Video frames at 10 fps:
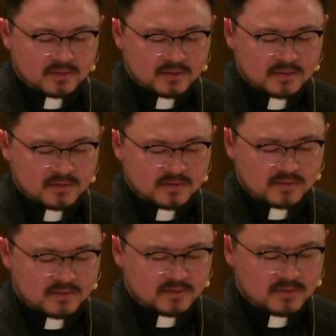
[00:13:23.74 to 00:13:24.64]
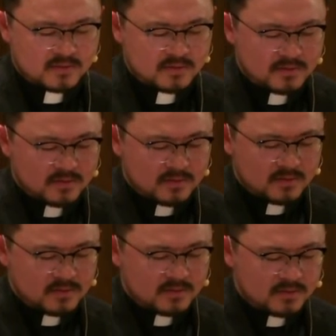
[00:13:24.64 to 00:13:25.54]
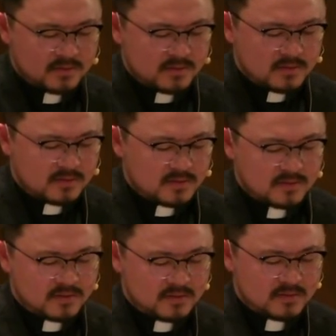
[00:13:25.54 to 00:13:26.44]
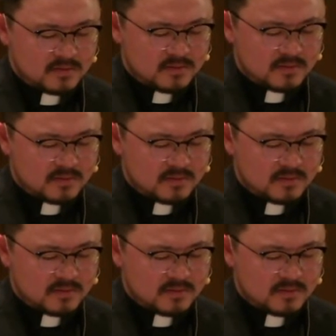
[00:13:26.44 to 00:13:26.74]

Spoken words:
Nothing is said.